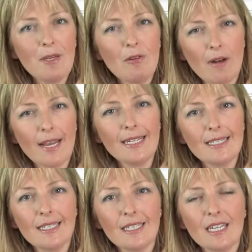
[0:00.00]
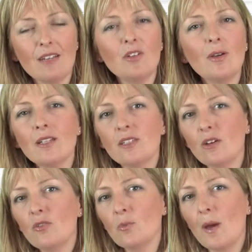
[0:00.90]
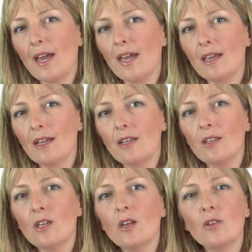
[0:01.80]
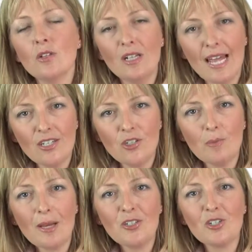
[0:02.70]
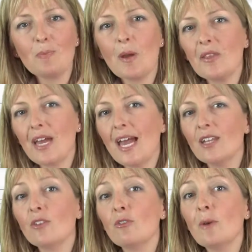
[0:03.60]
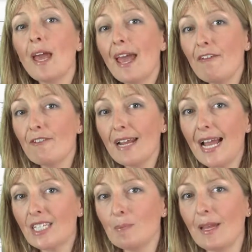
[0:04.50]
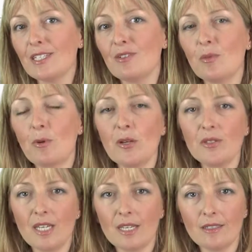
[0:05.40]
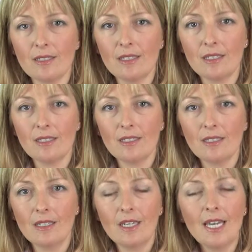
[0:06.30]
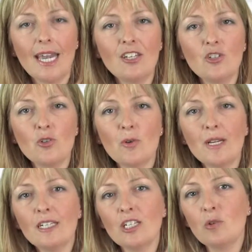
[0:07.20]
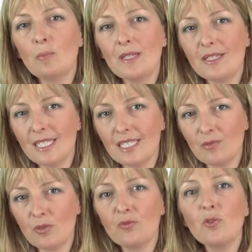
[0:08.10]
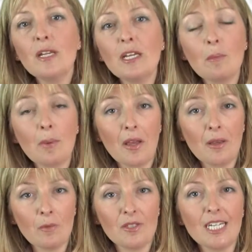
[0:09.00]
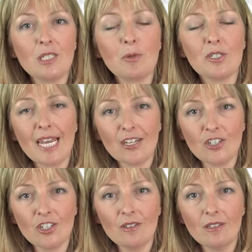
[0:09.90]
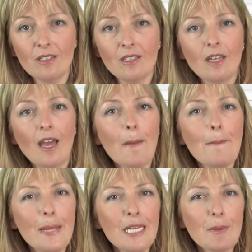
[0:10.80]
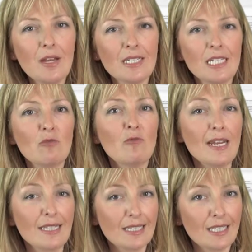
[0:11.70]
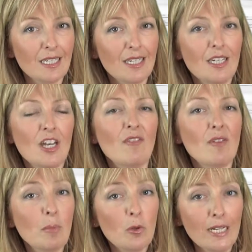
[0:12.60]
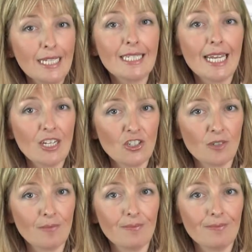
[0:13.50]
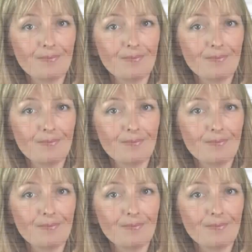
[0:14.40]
it be great if you had software that led your managers by the hand through every aspect of the process, ensuring that your business was fully compliant with data protection and minimising the risk of employee litigation?